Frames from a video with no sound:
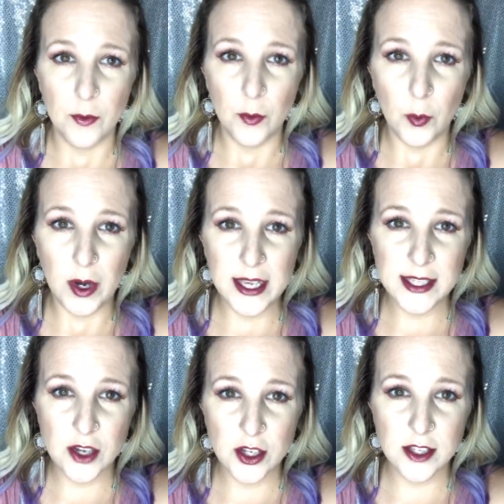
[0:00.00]
when it
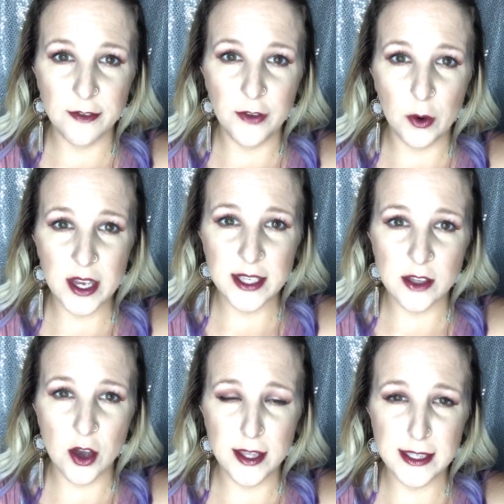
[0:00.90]
starts to focus
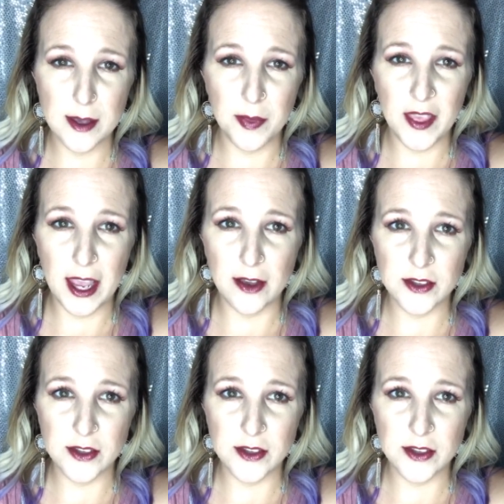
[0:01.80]
on something else.